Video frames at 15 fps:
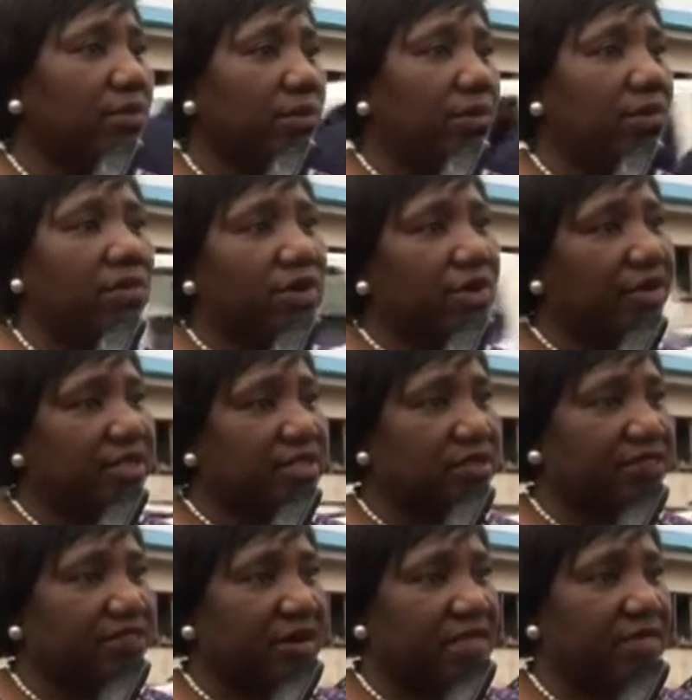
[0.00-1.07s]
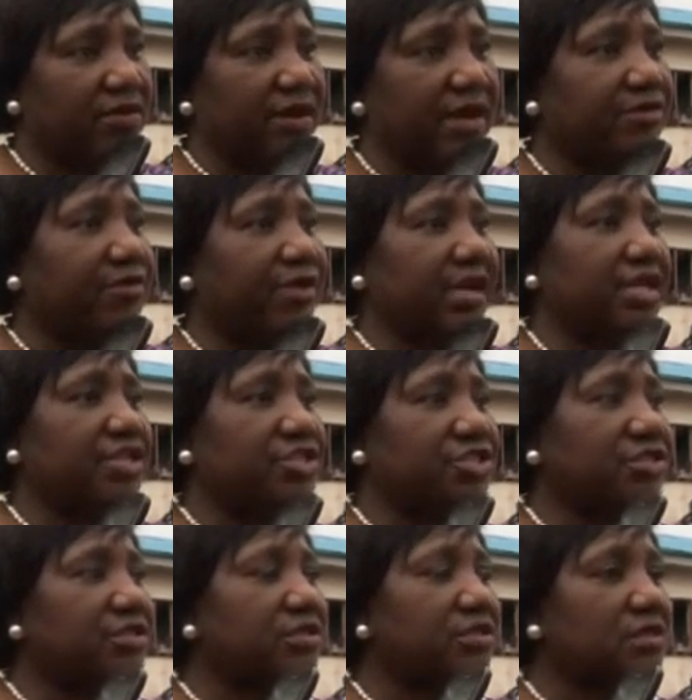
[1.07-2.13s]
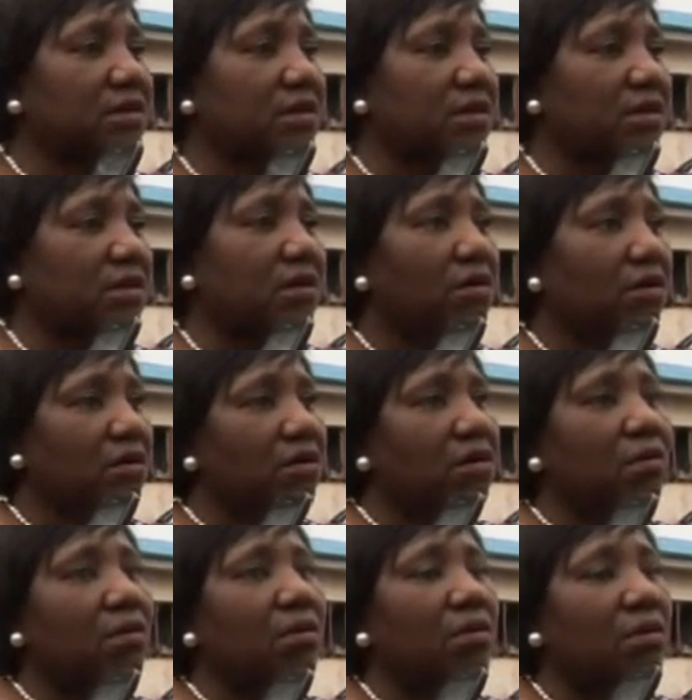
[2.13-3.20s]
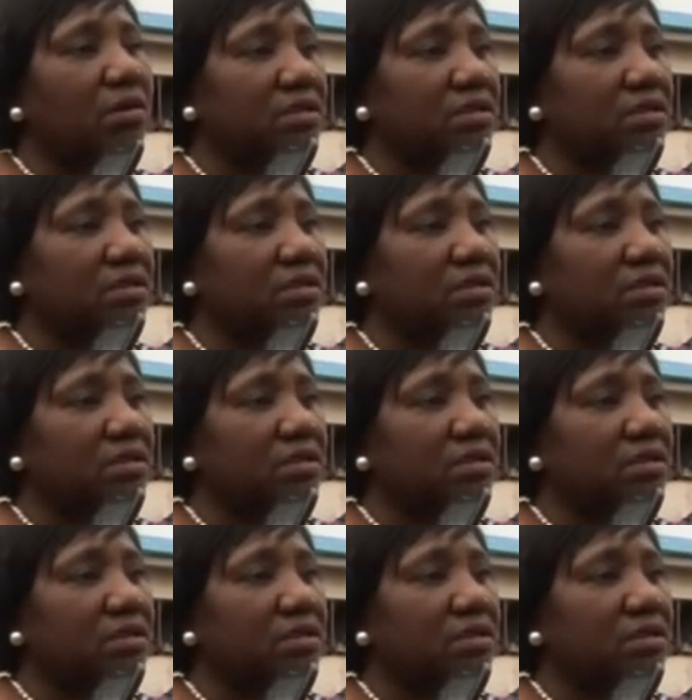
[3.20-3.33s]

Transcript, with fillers: or go into further education or